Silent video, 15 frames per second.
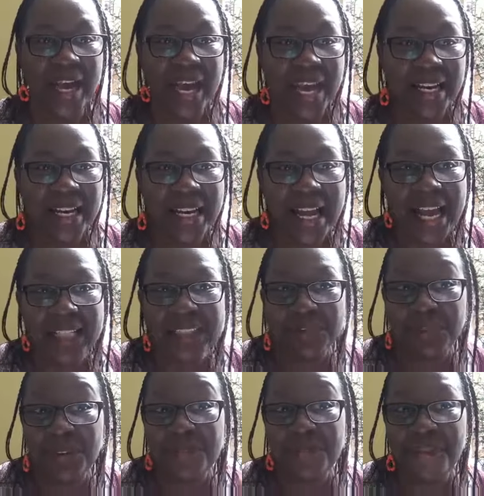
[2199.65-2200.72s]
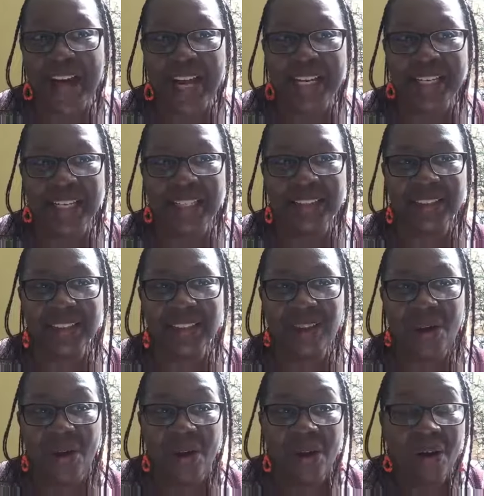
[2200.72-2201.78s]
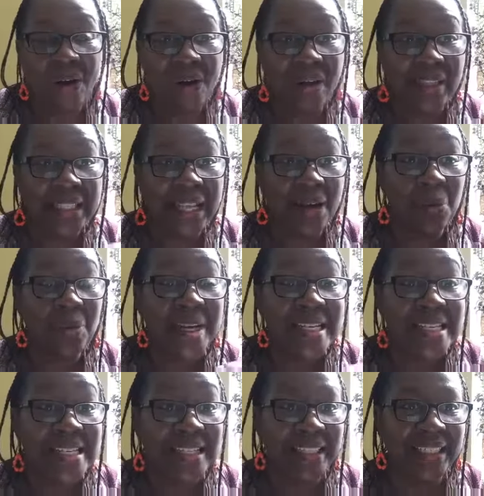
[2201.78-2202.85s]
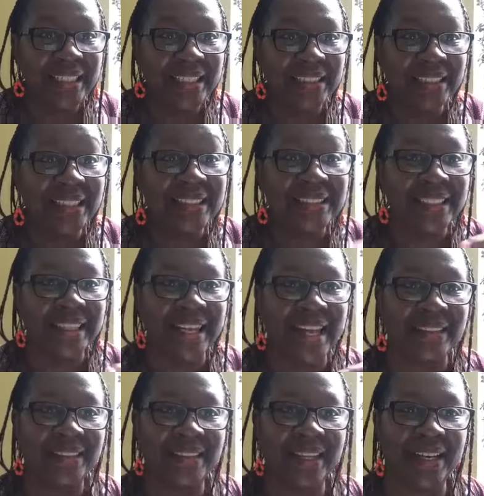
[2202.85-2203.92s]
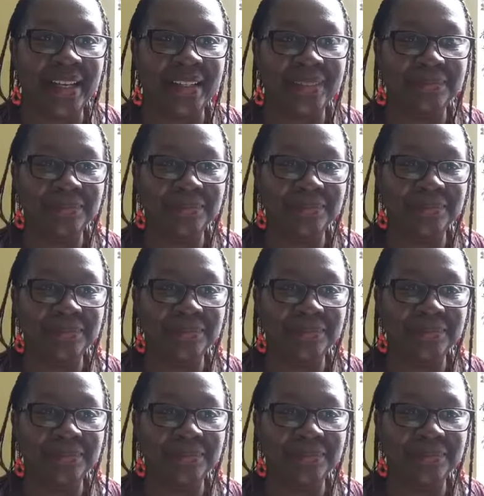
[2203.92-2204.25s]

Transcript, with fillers: And He has provided all that we need to get there.